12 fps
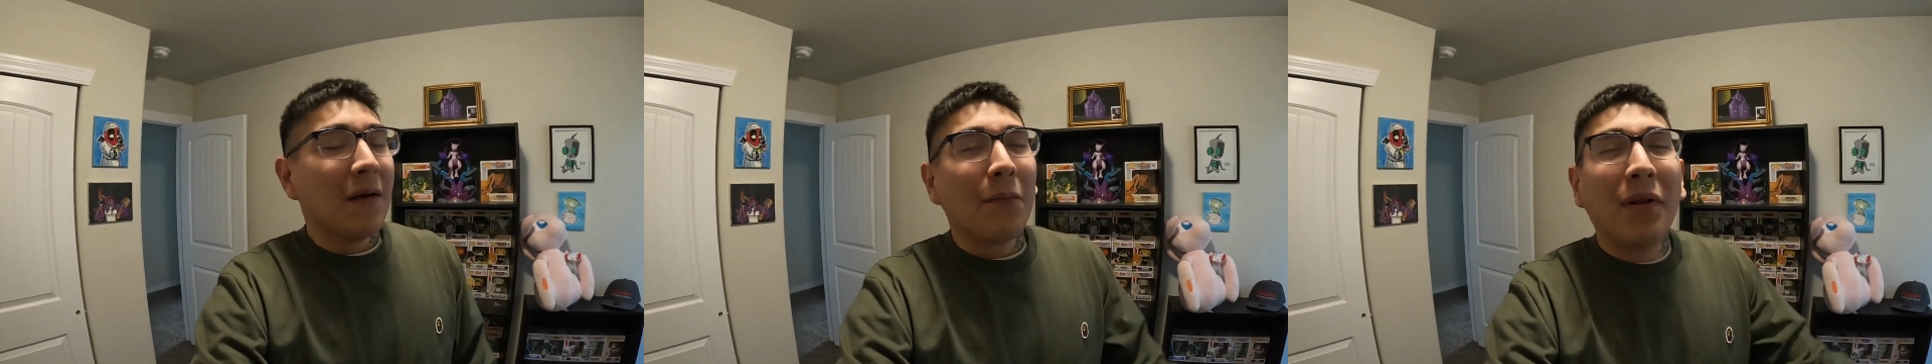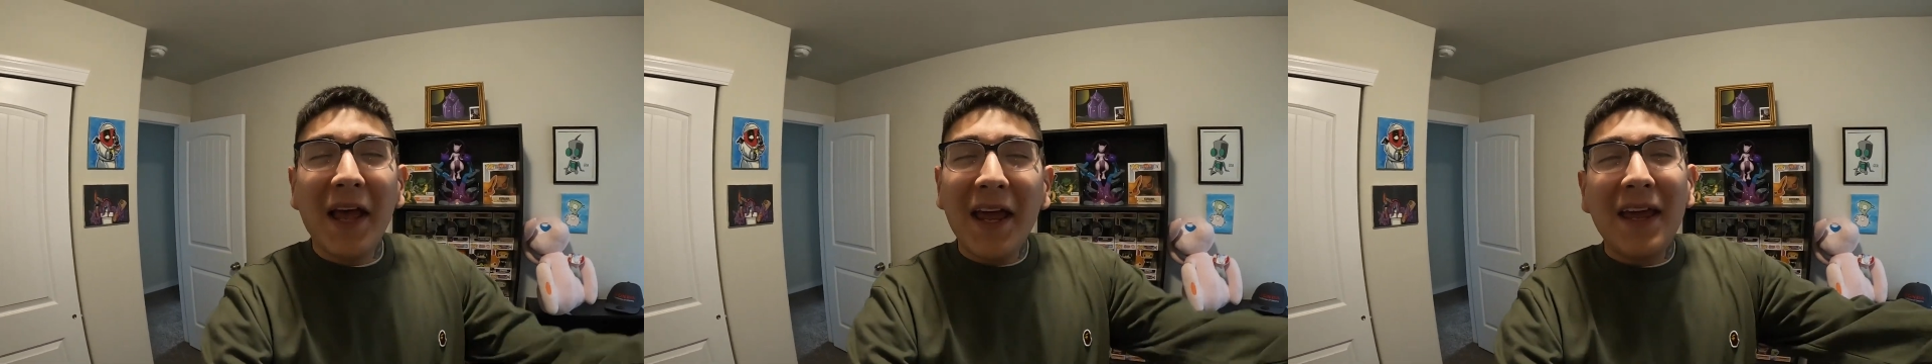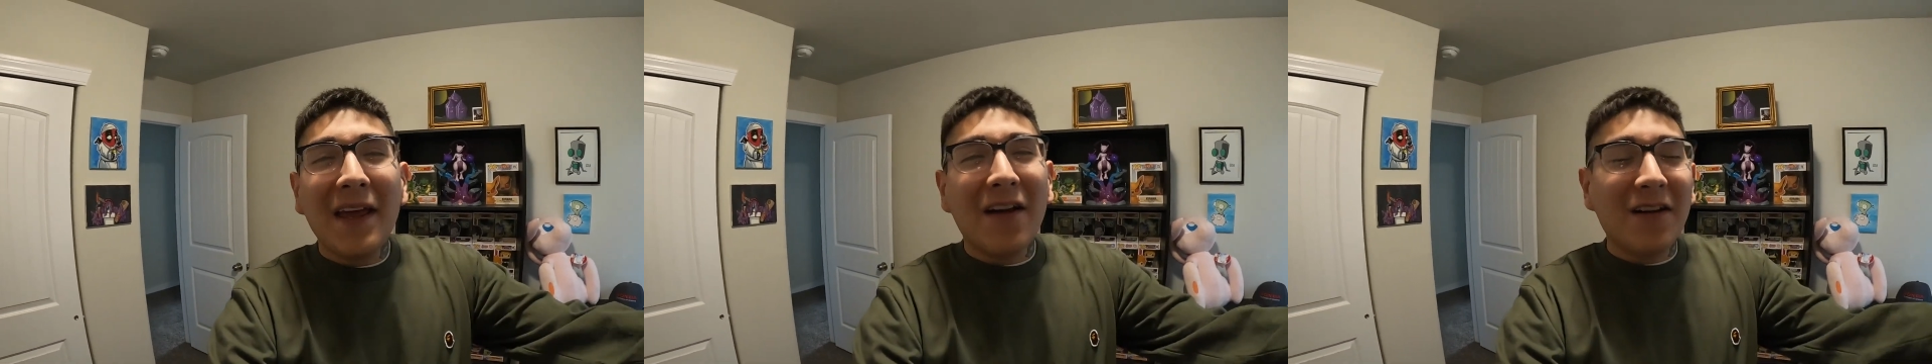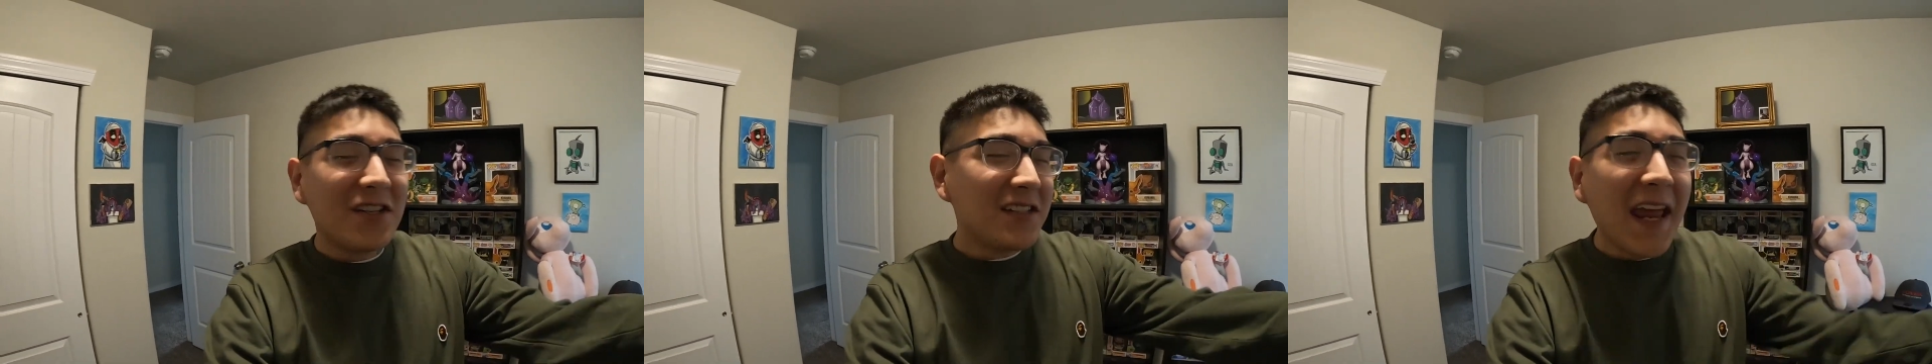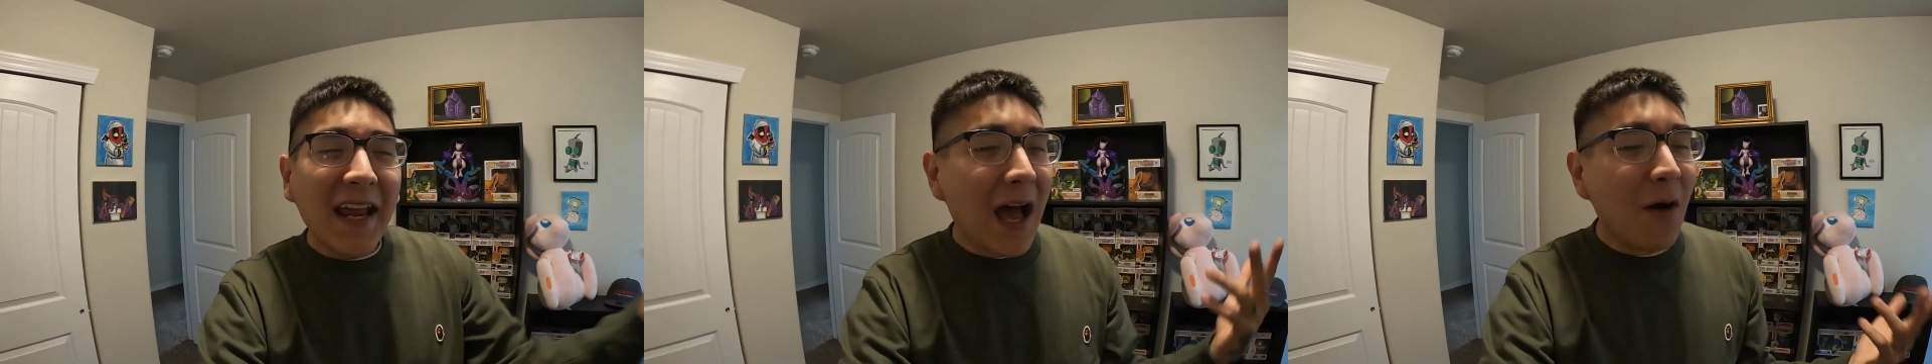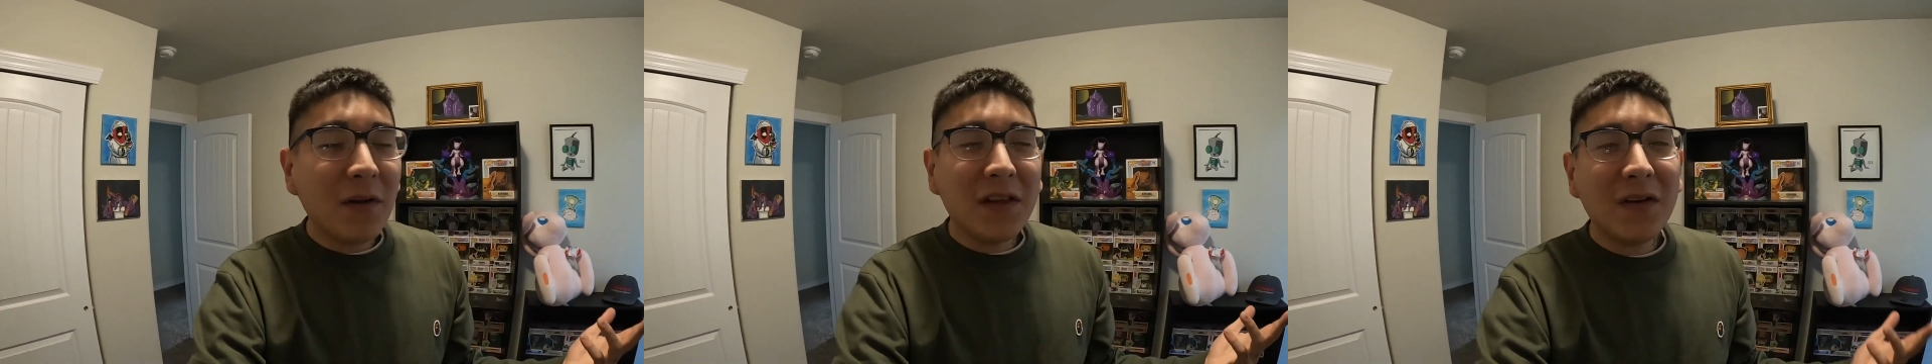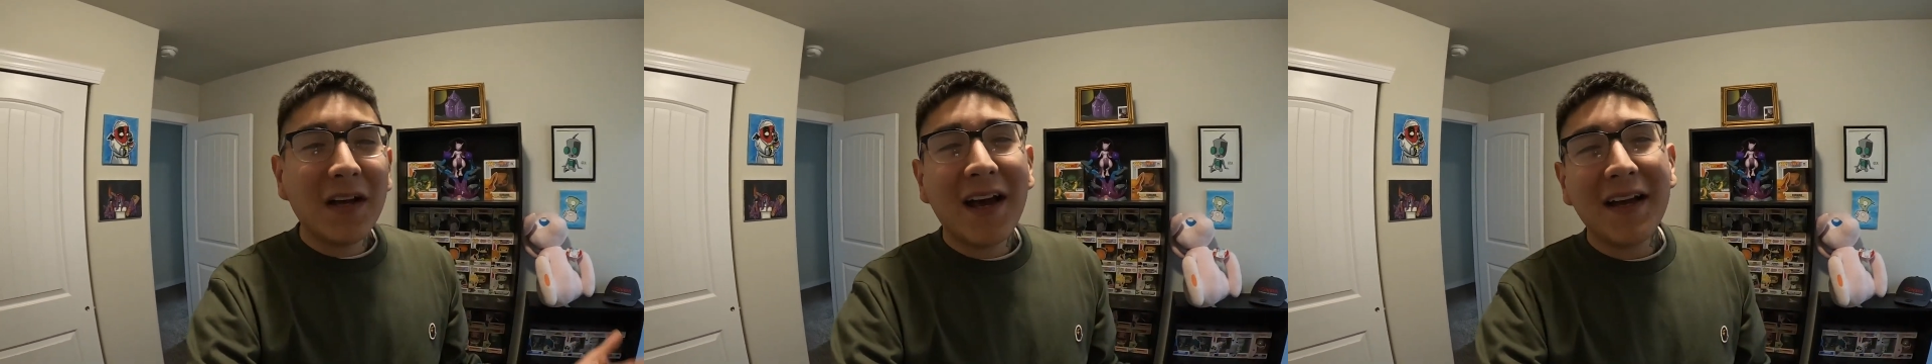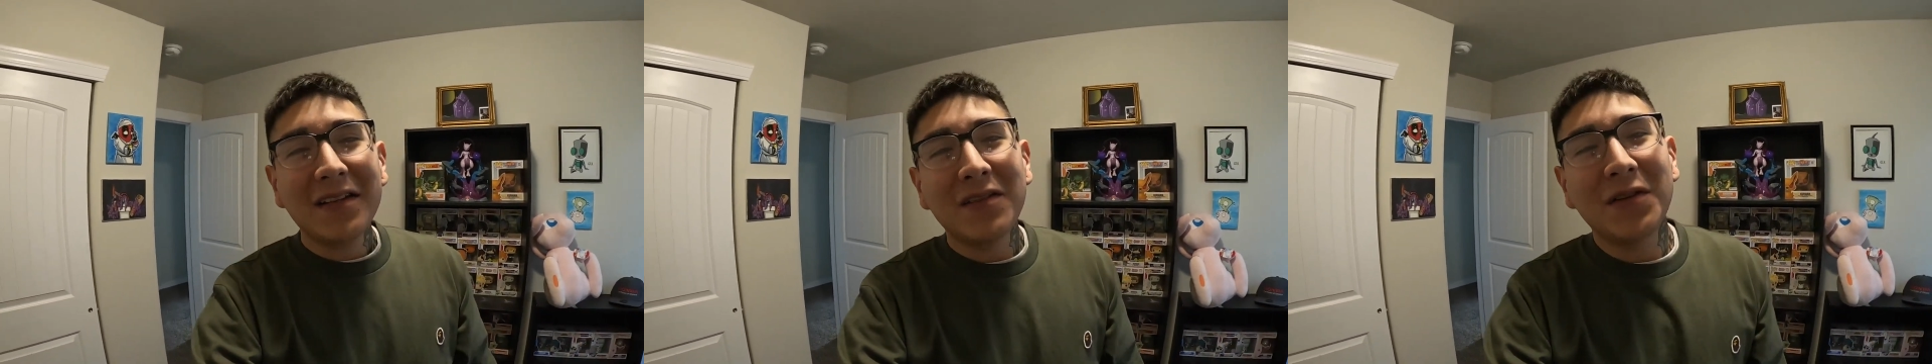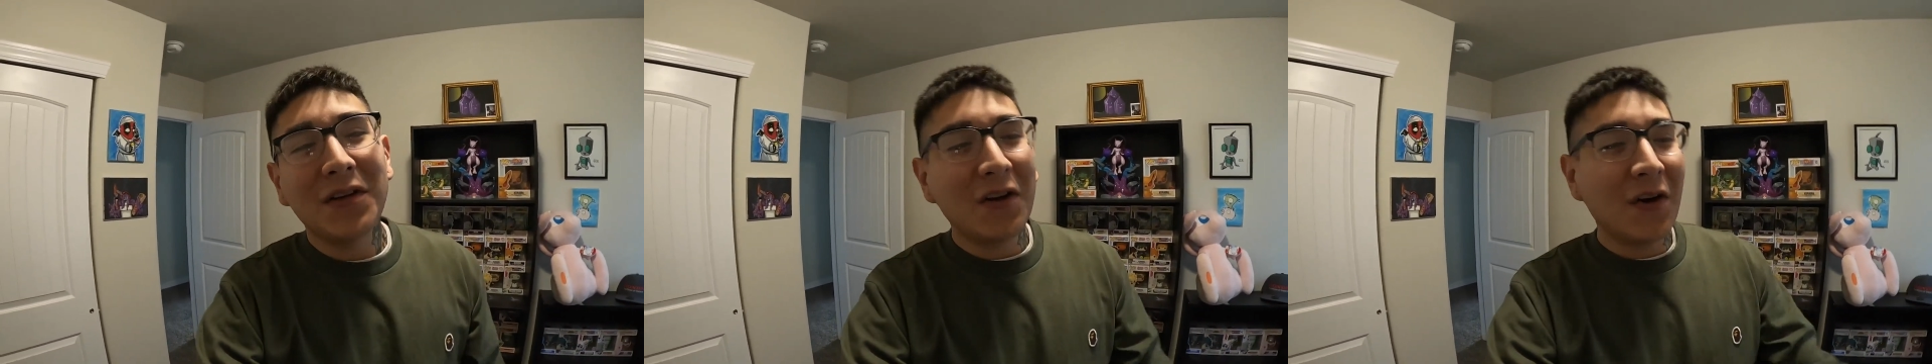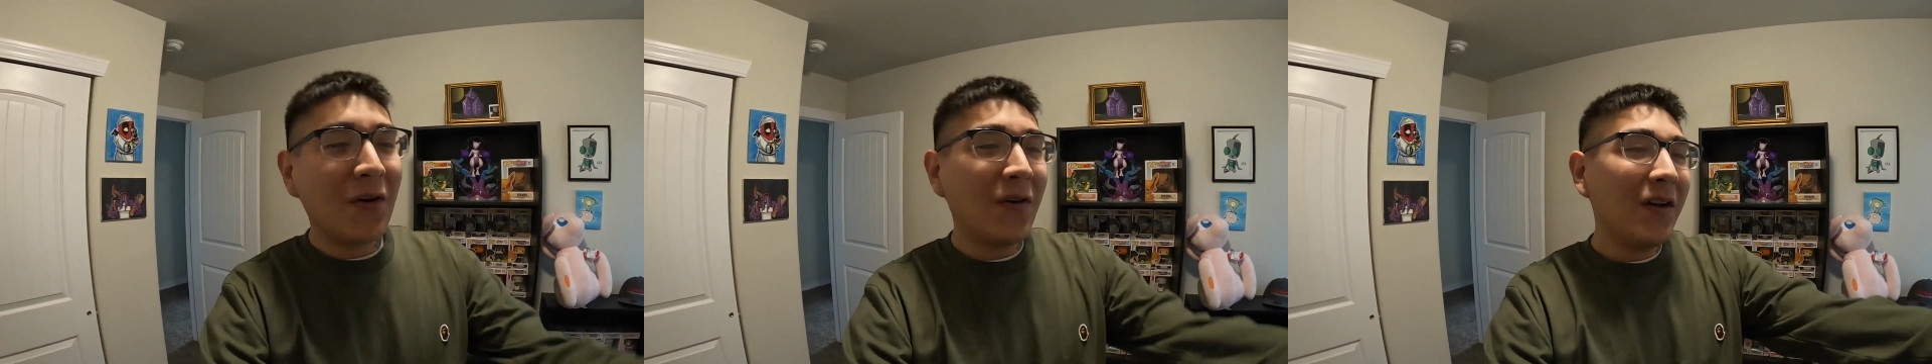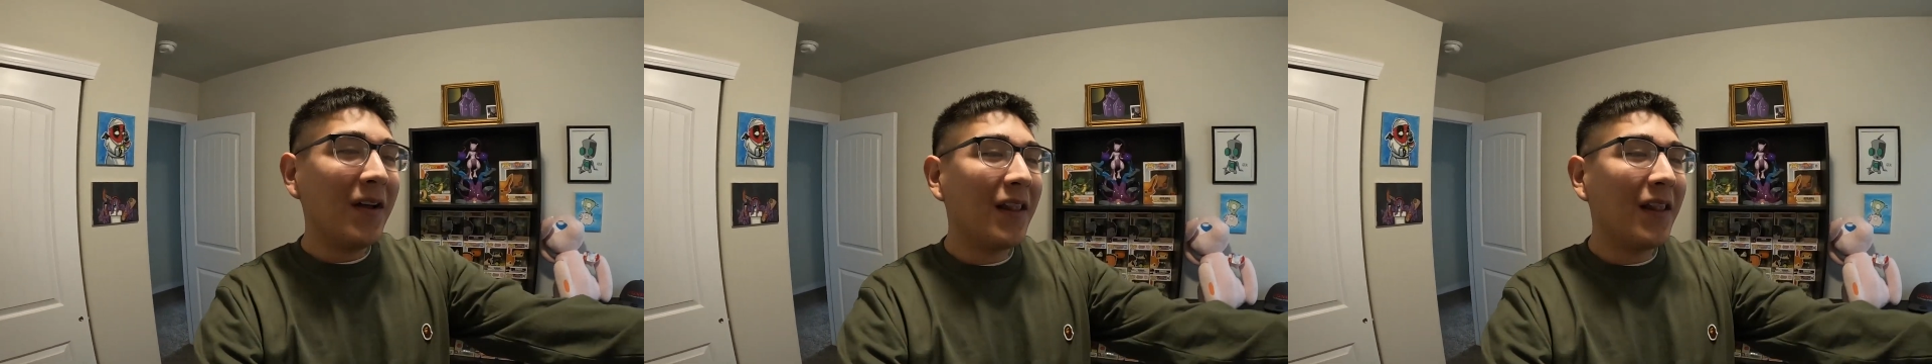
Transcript: play or just hang out with you guys who, you know,